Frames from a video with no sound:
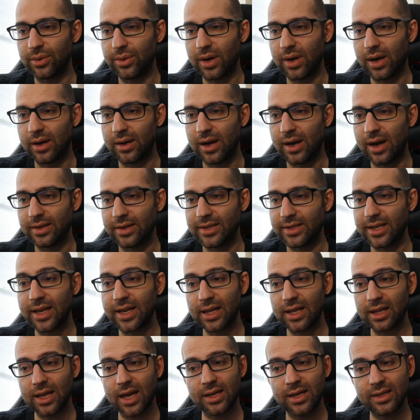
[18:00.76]
I did get
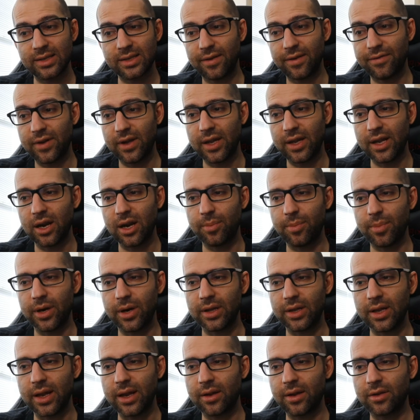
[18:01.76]
a lot of stuff in here, but,
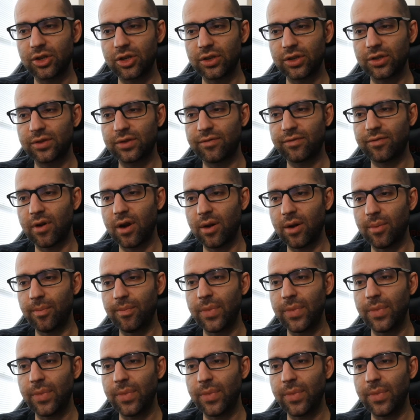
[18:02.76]
like, just from,